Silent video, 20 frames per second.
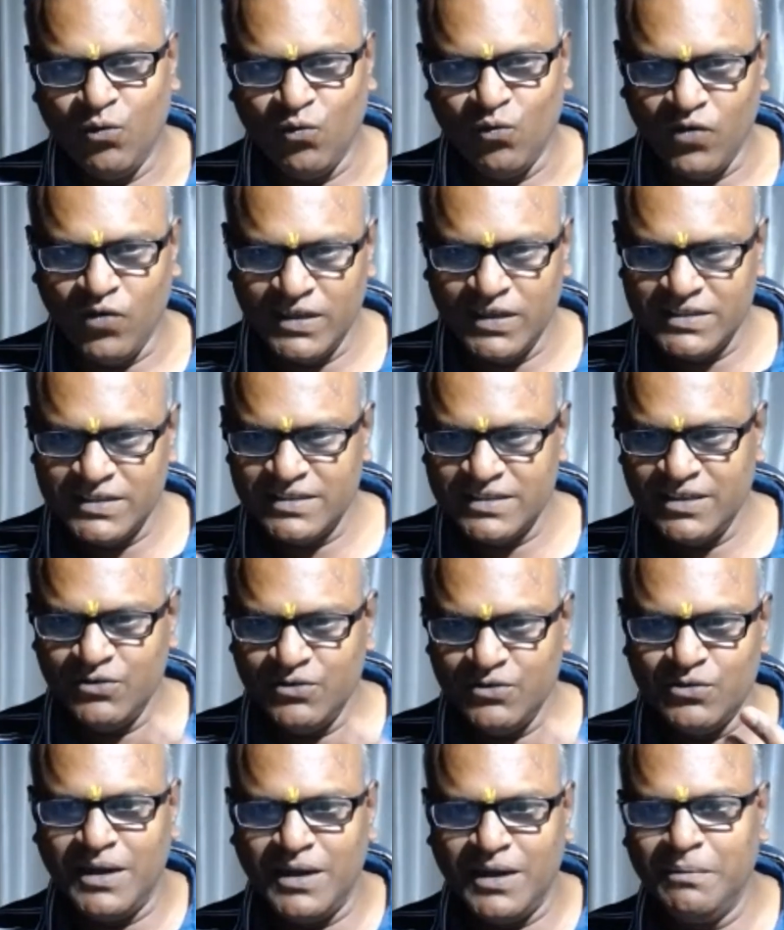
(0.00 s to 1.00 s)
Once
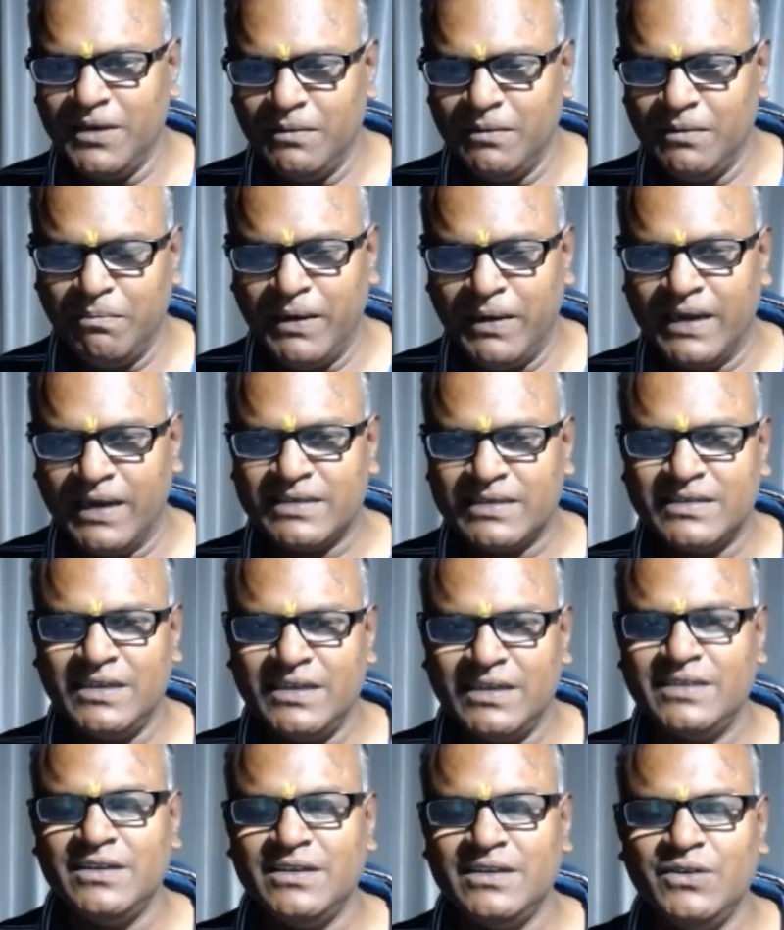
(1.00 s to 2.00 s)
you come in
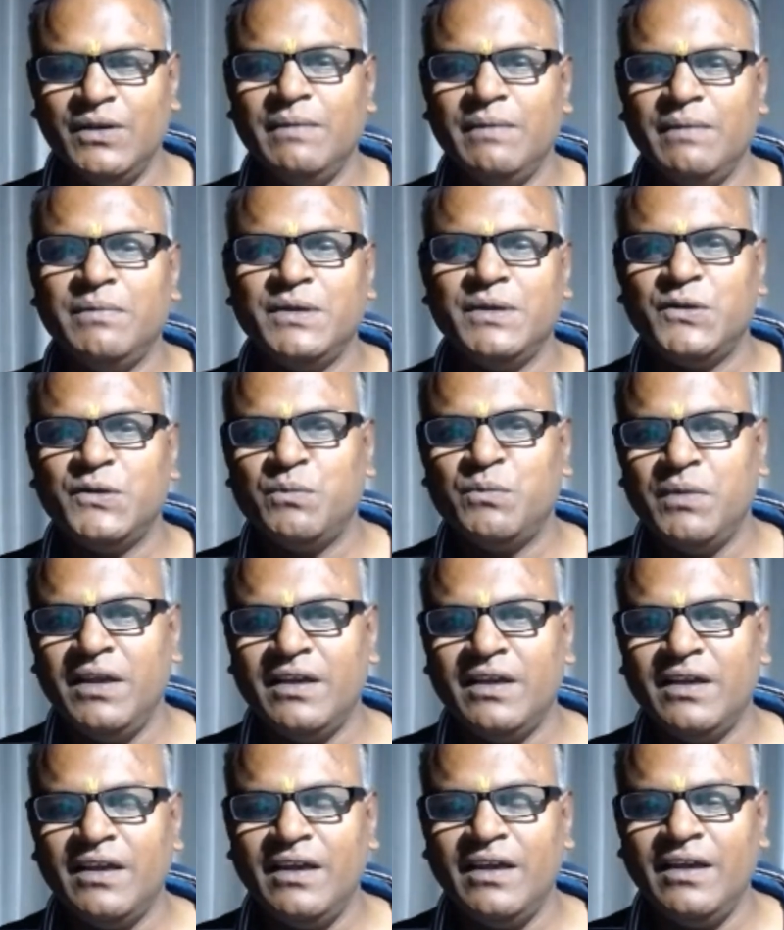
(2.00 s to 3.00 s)
practice, you'll be
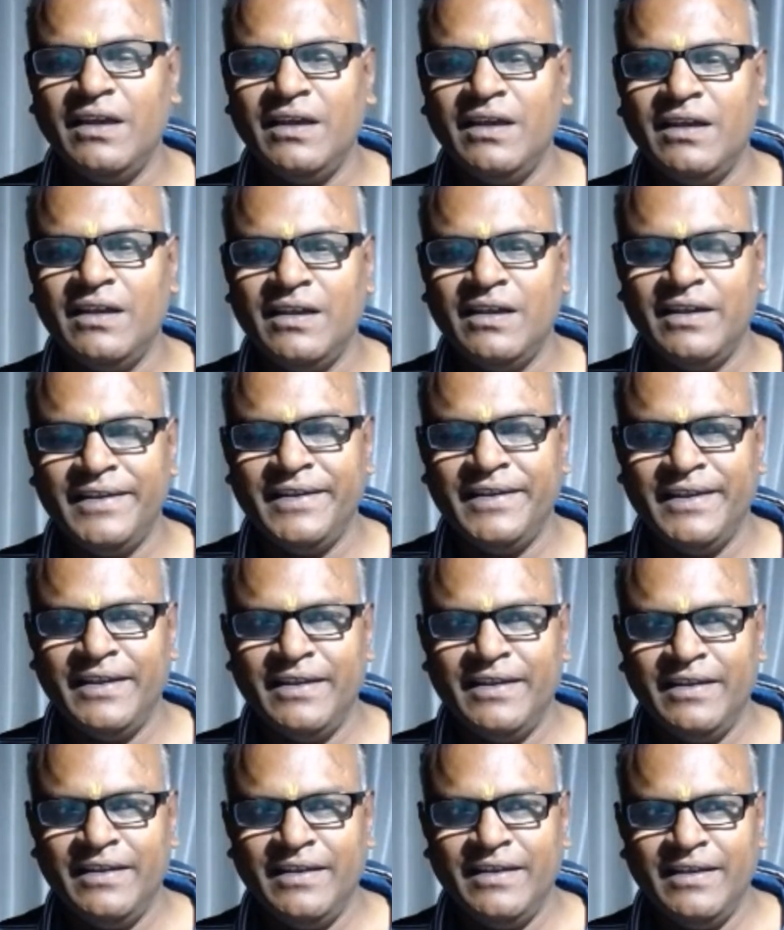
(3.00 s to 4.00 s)
speaking
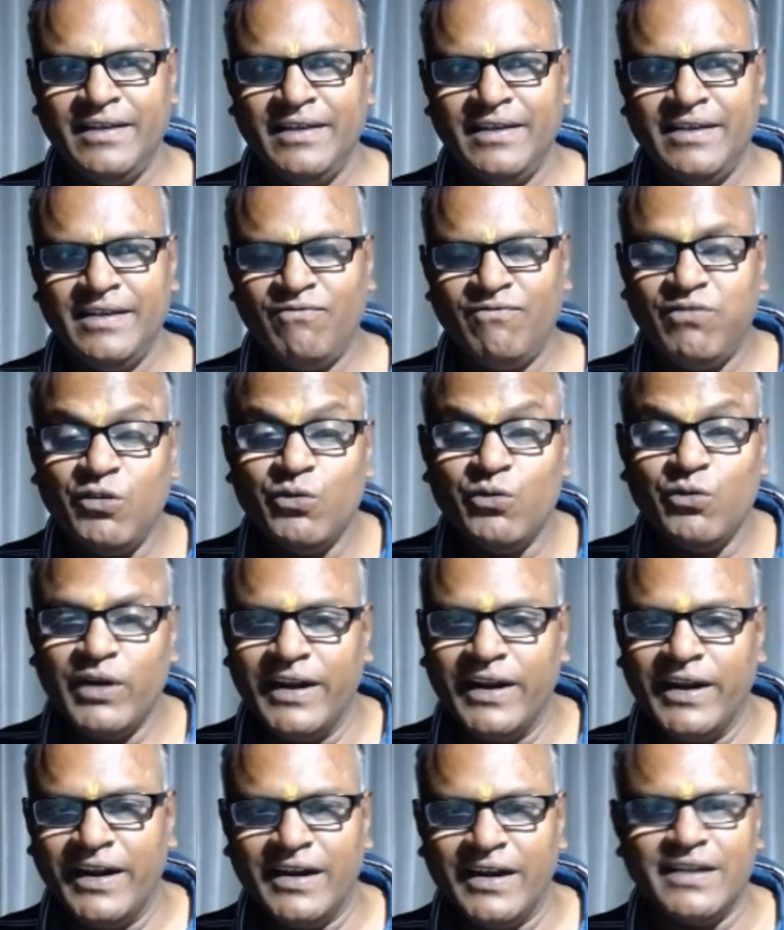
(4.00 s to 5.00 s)

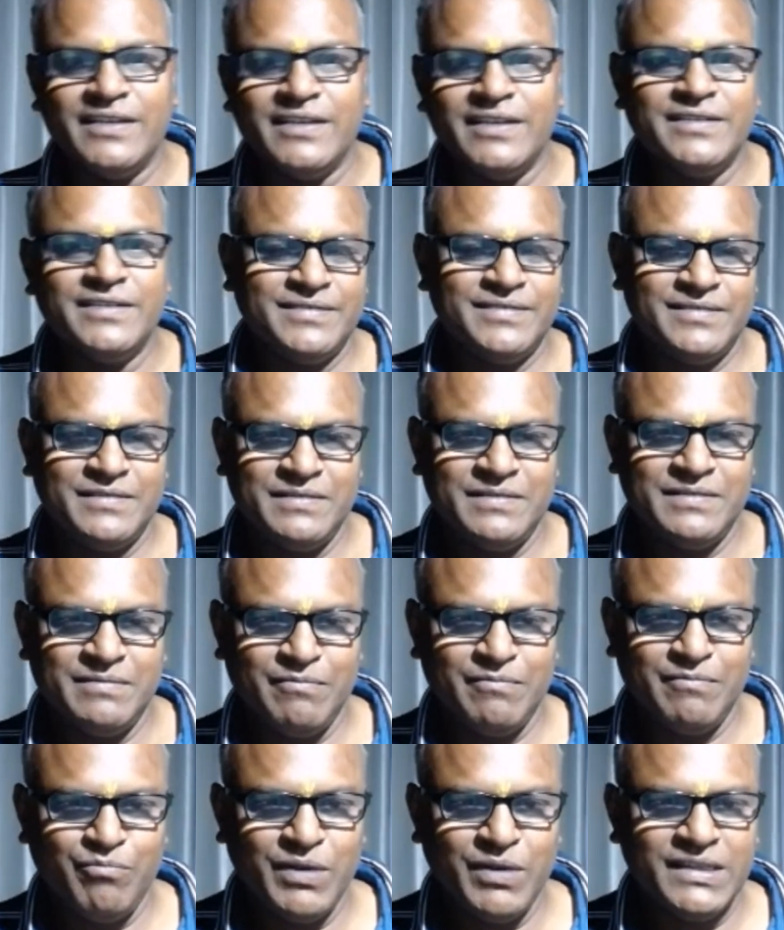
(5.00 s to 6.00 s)
fluently
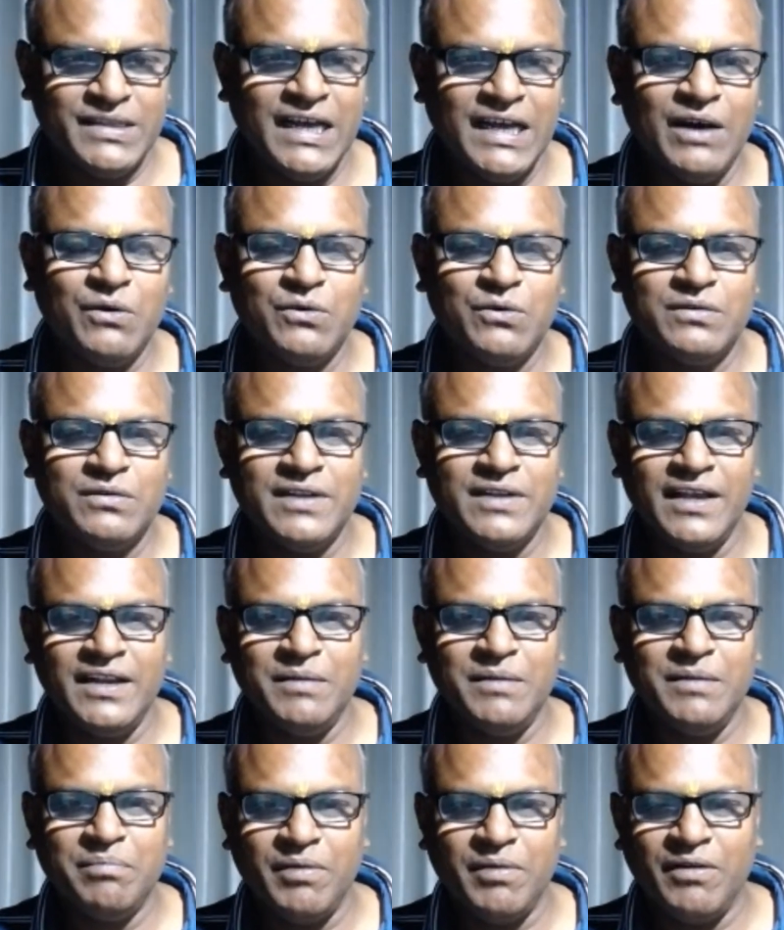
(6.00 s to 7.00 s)
without
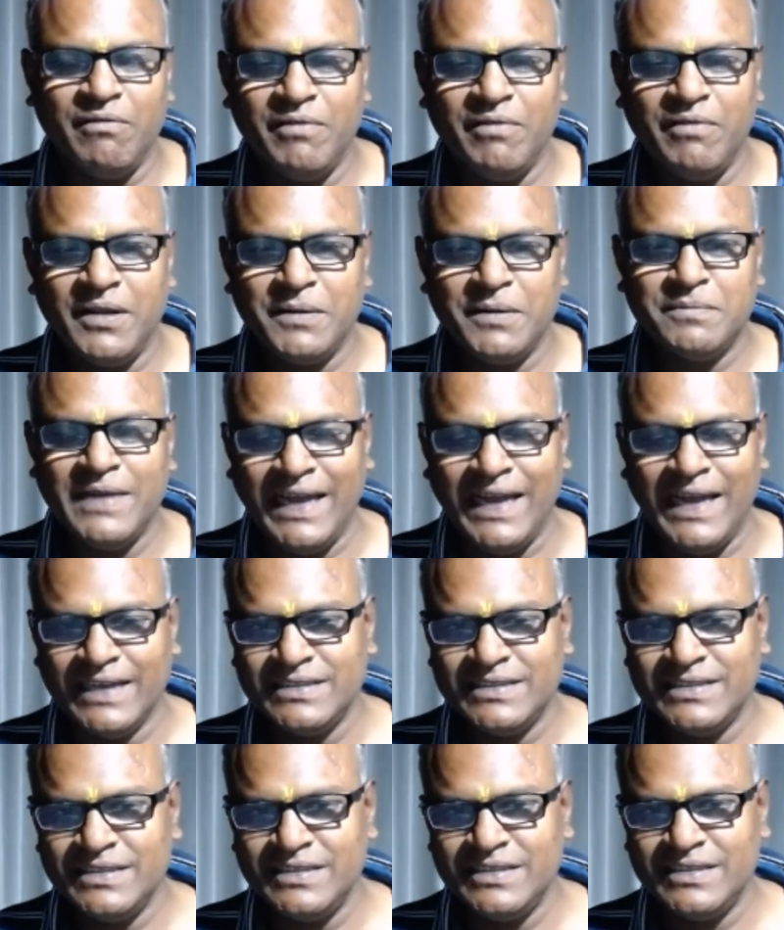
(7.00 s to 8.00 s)
any problem,
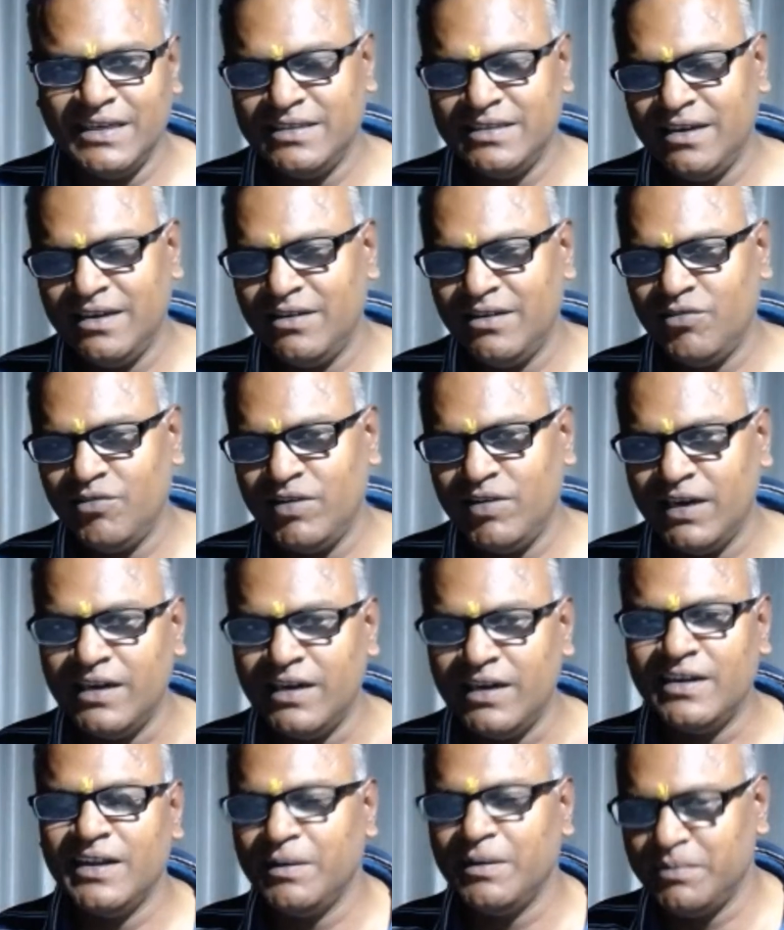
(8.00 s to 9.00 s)
hesitation, or
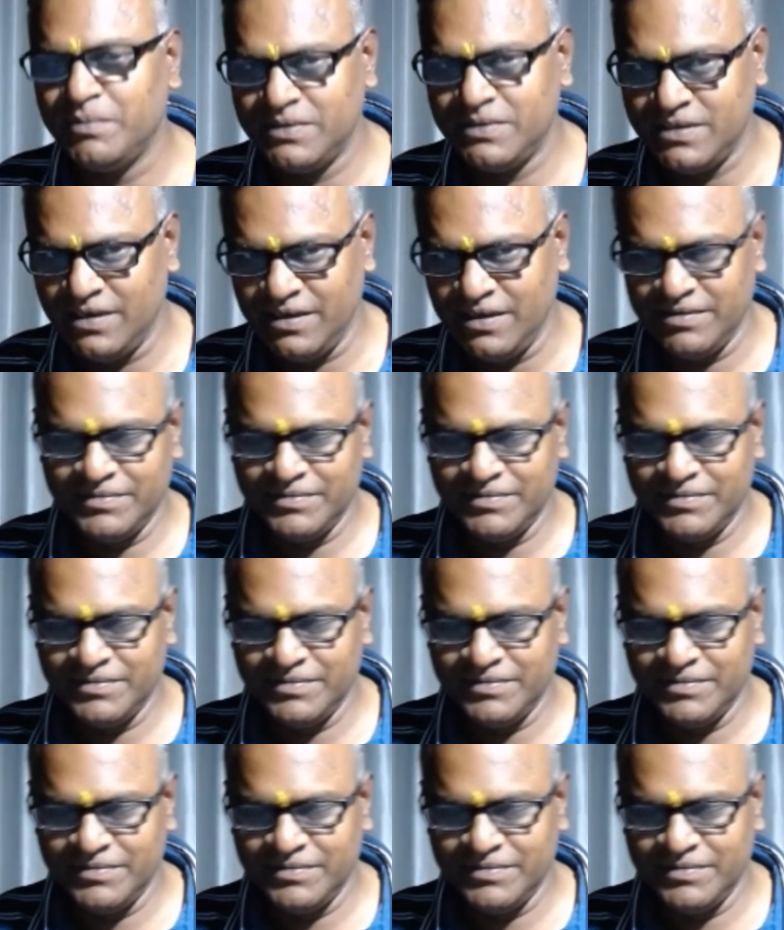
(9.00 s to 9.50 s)
interruption.